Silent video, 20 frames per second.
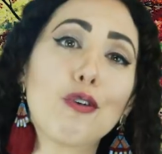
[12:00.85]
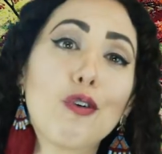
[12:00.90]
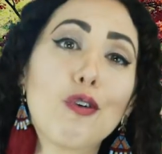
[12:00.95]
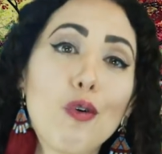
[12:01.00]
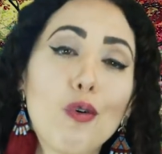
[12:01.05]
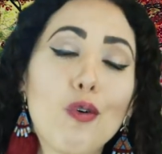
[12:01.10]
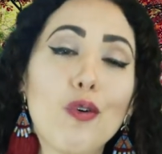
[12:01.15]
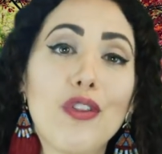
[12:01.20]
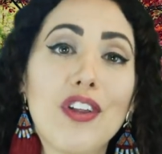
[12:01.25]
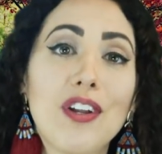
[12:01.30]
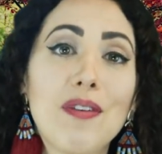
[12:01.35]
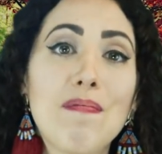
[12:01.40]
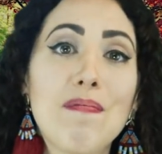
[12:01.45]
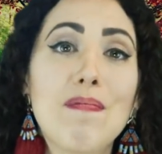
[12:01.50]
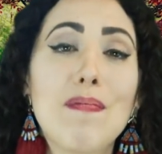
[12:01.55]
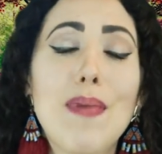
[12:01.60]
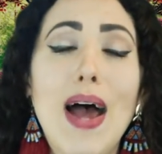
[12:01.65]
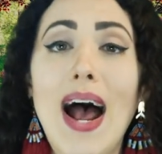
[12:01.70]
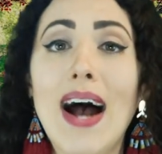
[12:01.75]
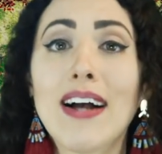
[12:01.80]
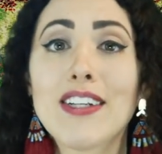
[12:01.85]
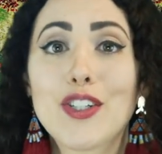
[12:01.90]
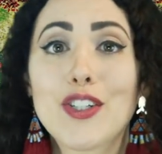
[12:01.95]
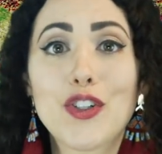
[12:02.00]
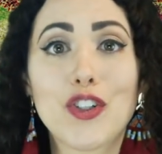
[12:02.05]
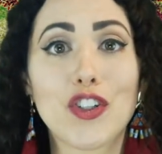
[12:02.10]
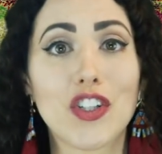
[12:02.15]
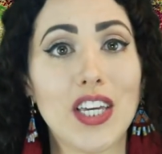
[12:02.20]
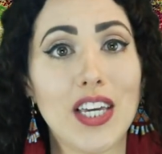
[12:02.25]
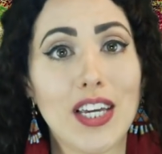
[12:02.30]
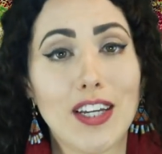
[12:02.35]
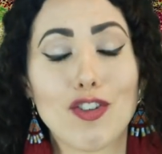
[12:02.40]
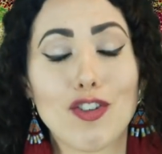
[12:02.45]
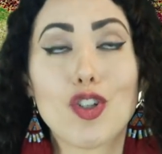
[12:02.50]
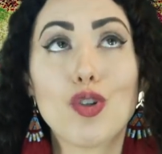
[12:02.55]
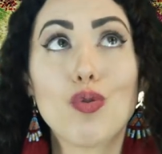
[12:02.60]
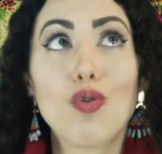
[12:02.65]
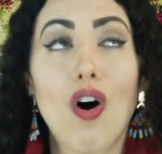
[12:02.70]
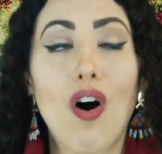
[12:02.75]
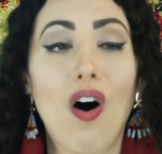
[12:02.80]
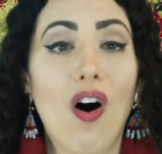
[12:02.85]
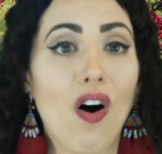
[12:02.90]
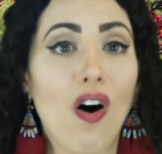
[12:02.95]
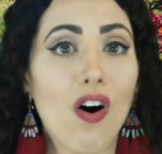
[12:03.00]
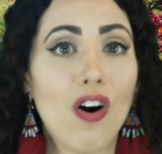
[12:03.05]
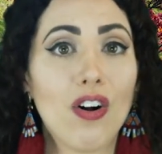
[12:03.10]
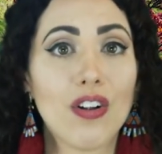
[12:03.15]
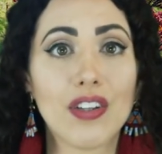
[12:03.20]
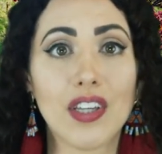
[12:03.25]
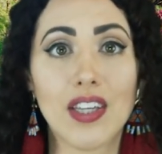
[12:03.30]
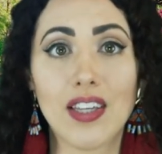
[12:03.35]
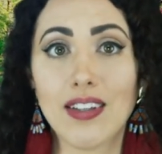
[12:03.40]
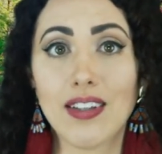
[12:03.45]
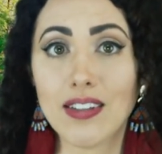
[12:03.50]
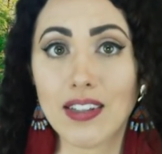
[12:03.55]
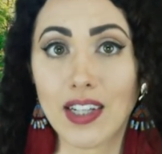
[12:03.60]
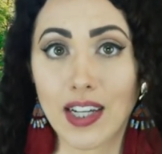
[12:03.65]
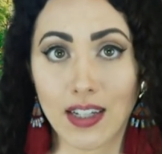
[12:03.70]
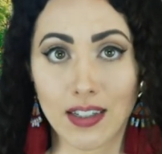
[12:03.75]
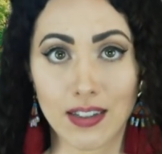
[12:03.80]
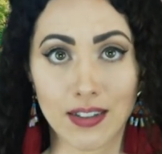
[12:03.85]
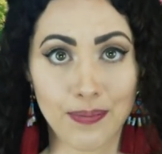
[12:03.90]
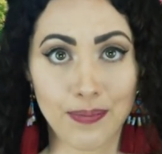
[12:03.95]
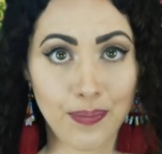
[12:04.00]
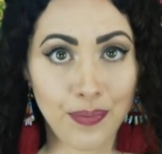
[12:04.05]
golden master key to all healing.